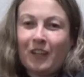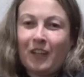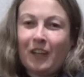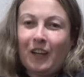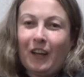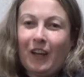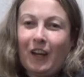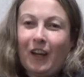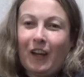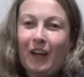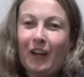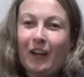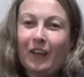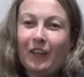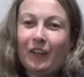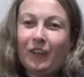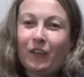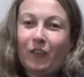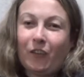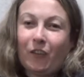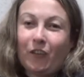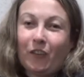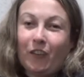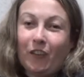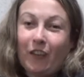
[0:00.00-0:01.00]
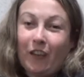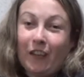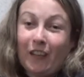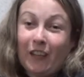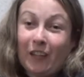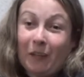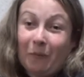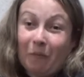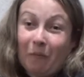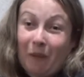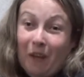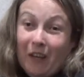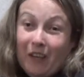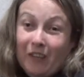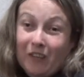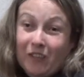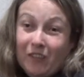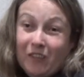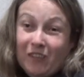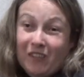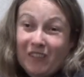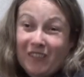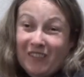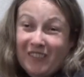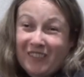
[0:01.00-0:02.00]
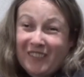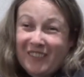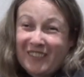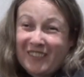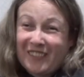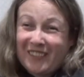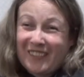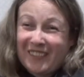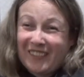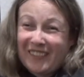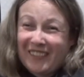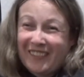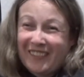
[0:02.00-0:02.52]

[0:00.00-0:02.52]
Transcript: I don't like mansions.